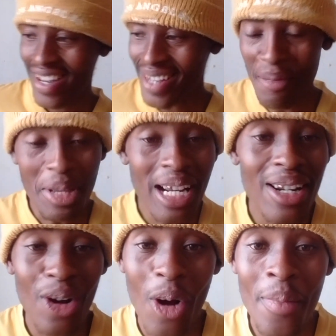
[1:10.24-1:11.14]
Type it in
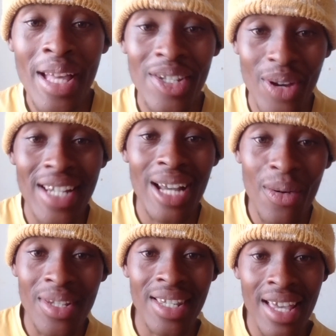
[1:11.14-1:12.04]
the comments right
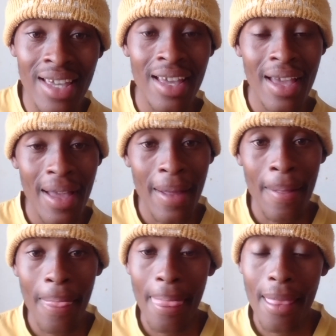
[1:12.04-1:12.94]
now and say,
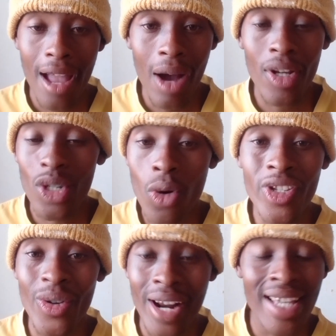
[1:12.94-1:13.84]
I was
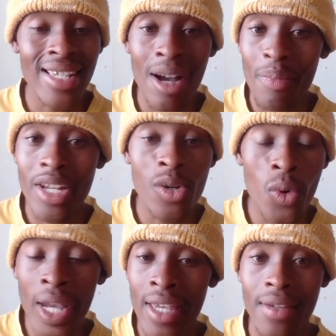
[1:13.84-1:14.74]
going to rise up
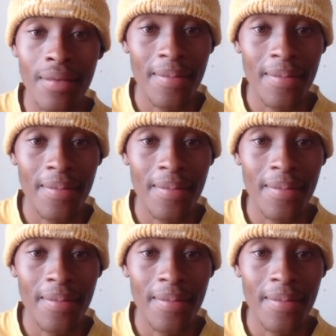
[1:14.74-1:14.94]
anyway.